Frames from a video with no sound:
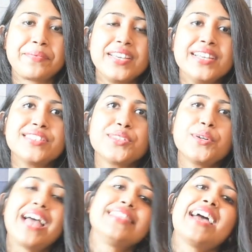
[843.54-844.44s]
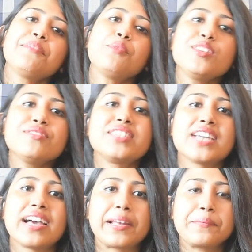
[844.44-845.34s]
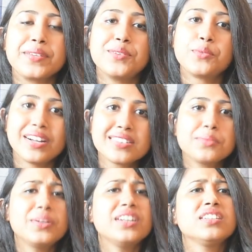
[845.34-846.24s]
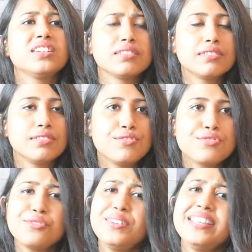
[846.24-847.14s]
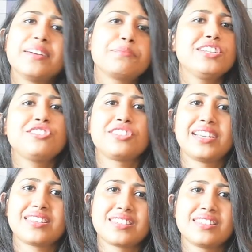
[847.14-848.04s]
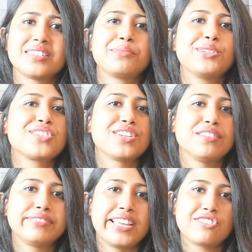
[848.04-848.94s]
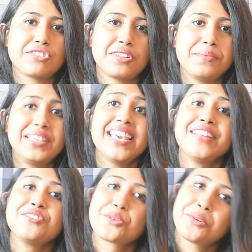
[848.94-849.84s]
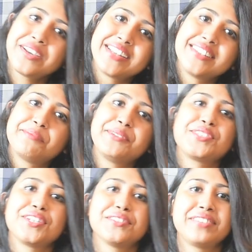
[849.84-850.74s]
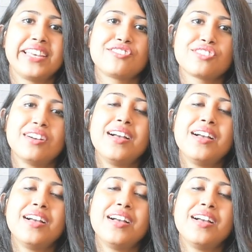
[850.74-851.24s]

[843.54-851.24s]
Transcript: So at that point of time, Wordsworth truly appreciated the beauty of nature. He enjoyed the beauty of nature.